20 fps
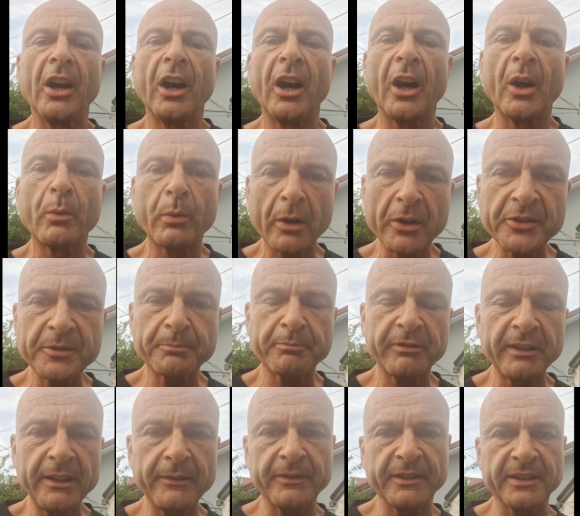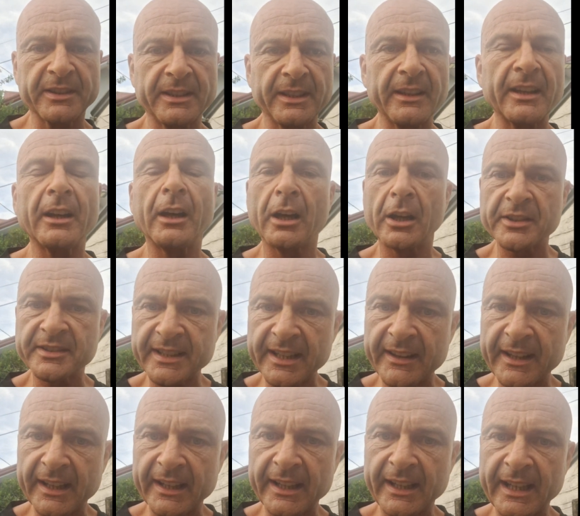I was previously, I'll say
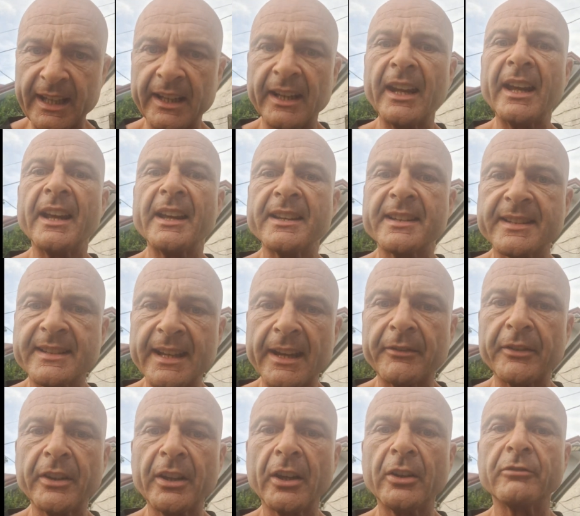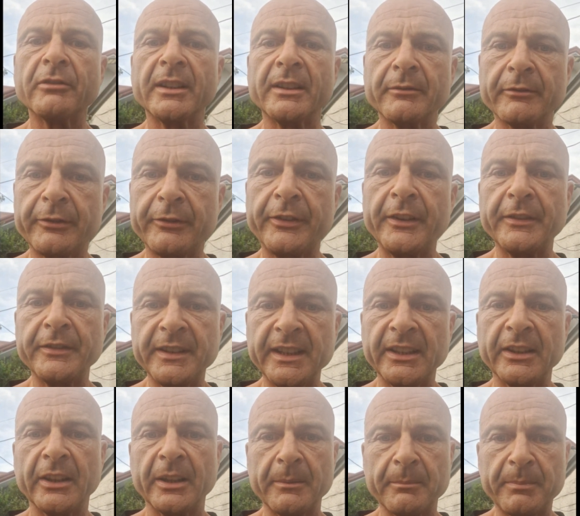that again,
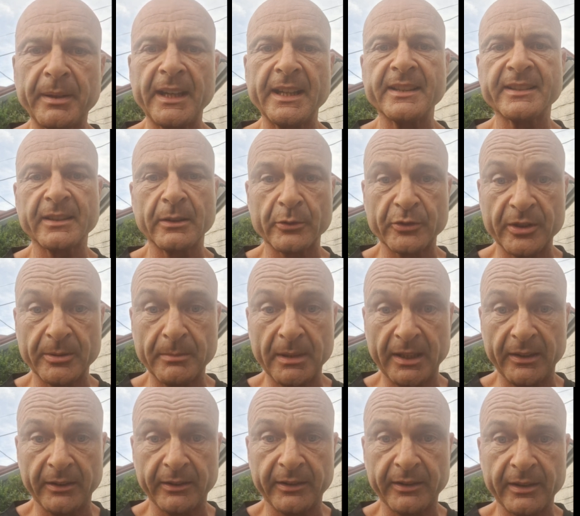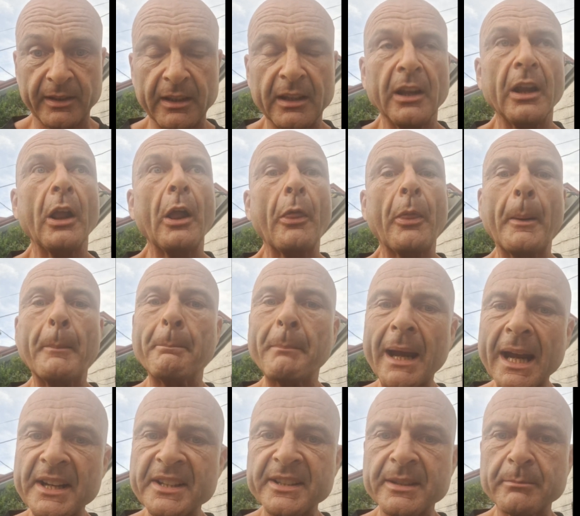759 pesos a month. The
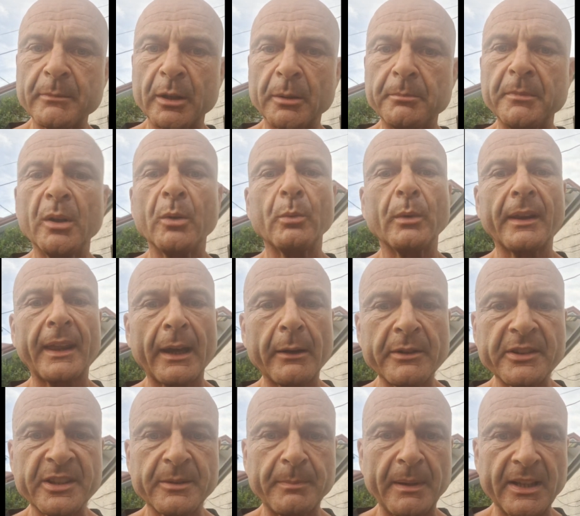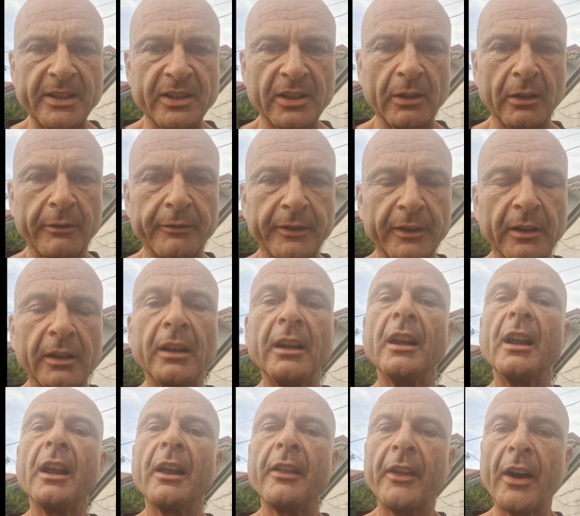maximum without a special offer
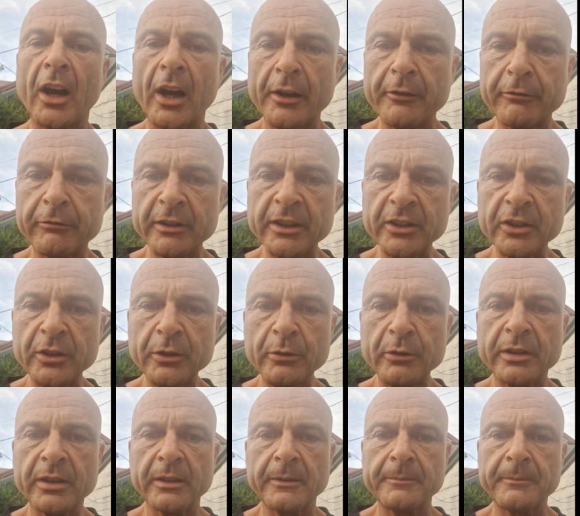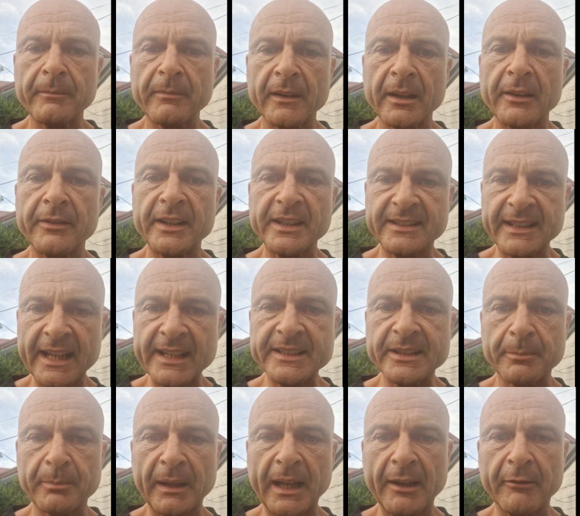that I've renewed the data
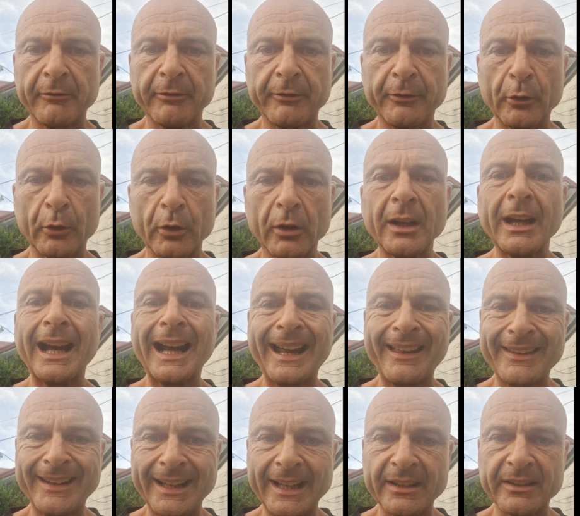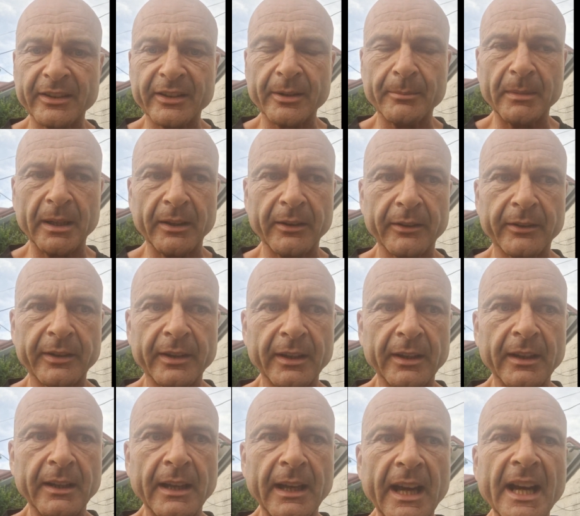plan for at the end of the month
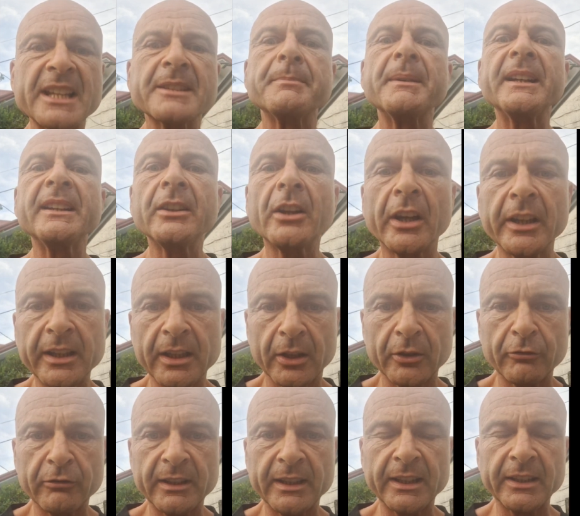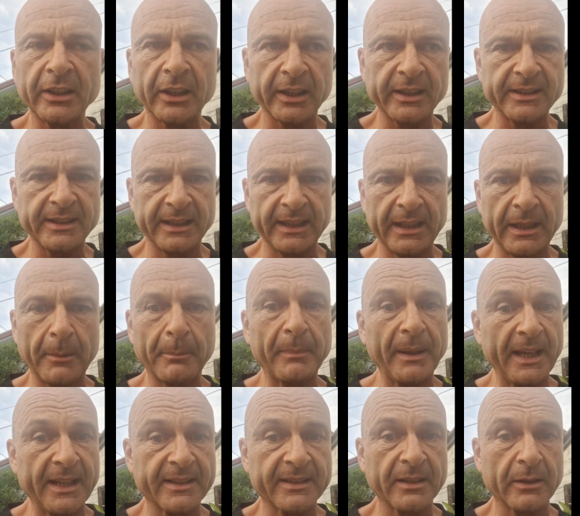has been 990
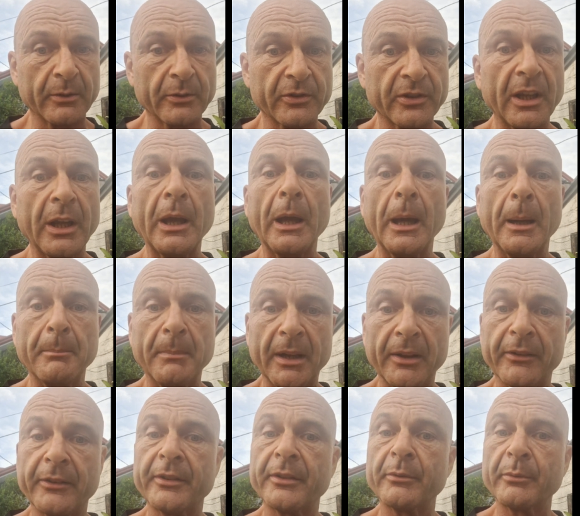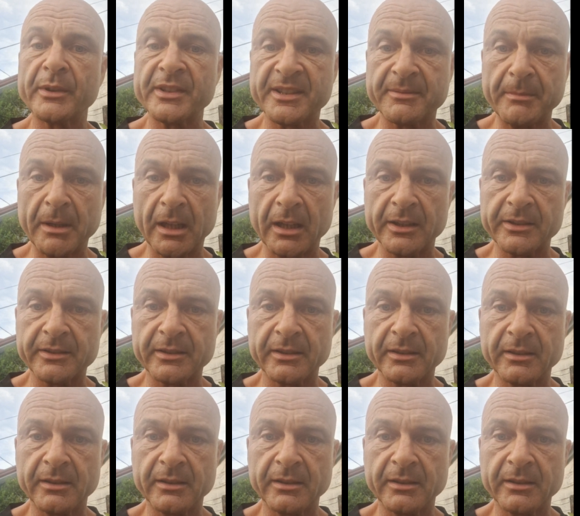pesos a month with Smart.